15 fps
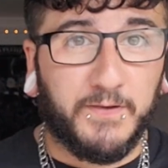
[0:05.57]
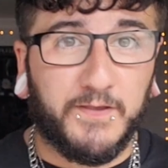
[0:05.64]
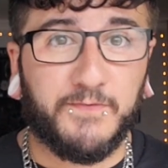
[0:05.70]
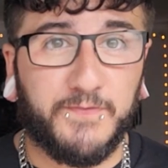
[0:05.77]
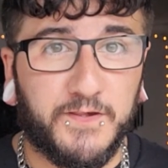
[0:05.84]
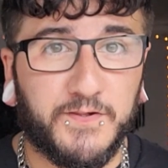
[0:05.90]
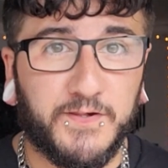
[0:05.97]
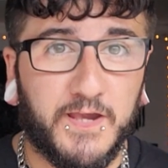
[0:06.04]

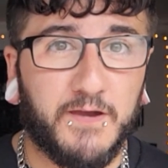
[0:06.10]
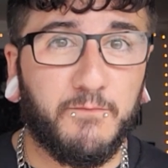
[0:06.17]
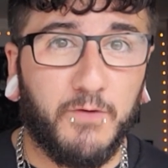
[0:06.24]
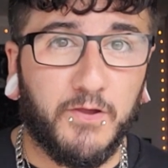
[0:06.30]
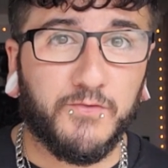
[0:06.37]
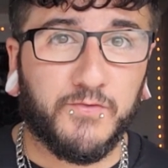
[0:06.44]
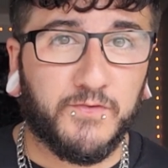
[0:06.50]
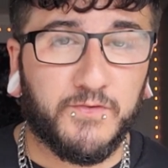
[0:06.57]
Because this year
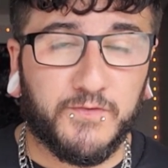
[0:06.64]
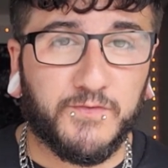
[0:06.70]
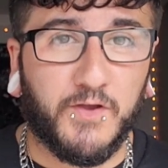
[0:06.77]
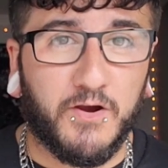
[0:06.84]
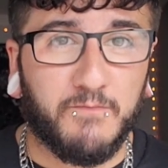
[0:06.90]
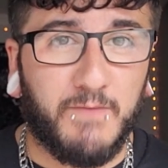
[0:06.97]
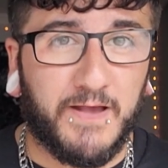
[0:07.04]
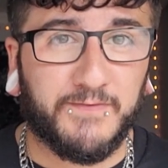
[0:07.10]
was
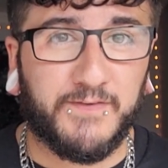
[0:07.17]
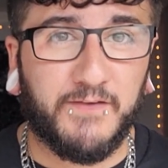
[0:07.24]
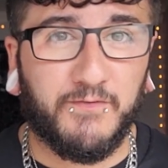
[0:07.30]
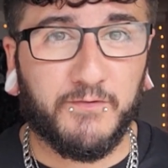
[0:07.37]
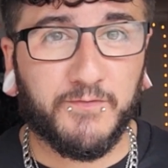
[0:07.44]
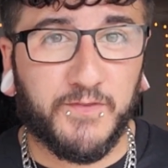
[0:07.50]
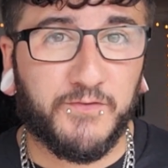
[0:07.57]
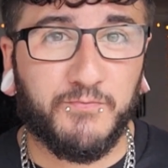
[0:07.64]
so massive,
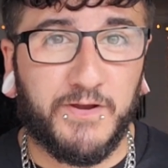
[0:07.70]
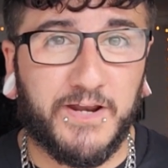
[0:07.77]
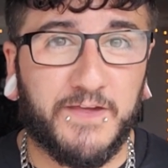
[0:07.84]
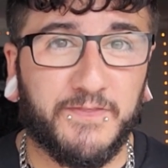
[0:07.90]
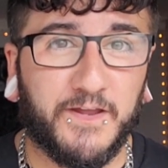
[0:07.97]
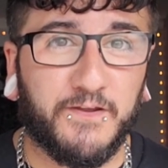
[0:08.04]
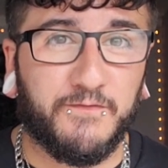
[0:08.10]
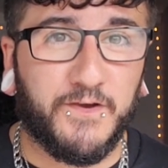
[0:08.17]
it was the
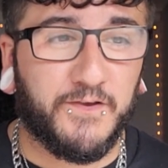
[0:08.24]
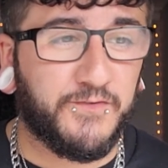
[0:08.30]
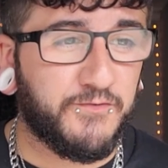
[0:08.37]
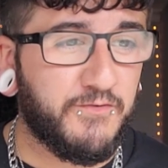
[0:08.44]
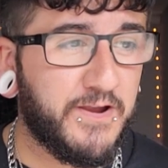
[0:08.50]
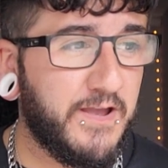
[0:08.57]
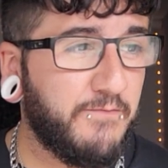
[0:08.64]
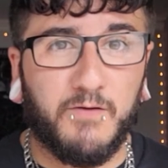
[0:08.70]
20th
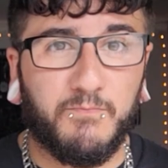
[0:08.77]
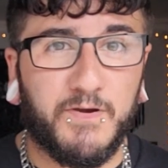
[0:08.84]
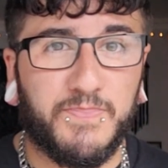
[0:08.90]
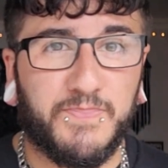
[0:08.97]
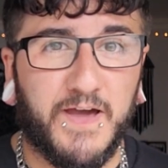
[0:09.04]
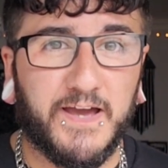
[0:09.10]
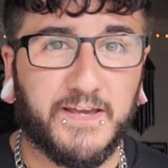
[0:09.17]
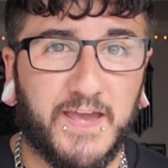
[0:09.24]
anniversary, and
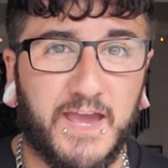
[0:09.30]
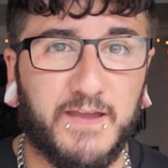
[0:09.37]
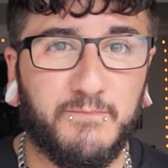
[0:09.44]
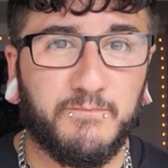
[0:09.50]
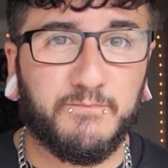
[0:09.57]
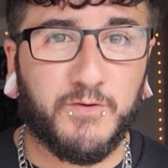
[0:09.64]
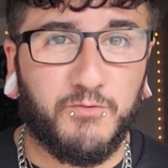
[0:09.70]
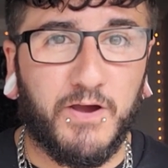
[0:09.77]
with that
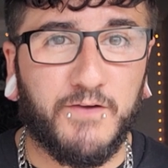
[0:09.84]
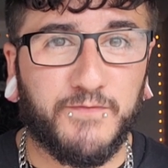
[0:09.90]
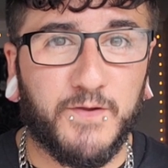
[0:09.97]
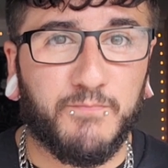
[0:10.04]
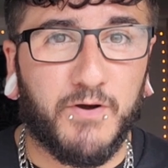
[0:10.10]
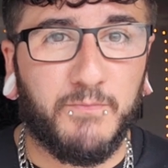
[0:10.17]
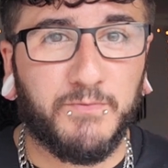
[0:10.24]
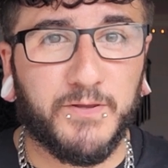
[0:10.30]
came quite a few
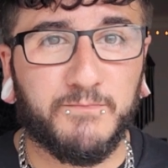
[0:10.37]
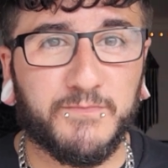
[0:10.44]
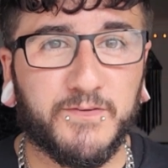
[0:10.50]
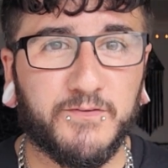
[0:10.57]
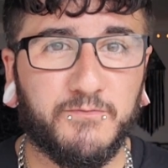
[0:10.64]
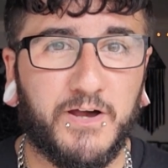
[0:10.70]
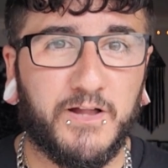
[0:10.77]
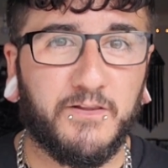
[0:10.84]
problems
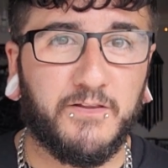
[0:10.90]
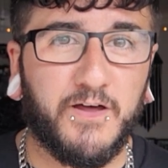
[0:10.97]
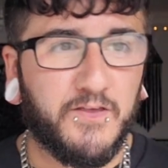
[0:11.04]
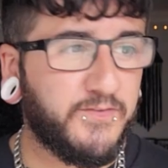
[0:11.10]
as well.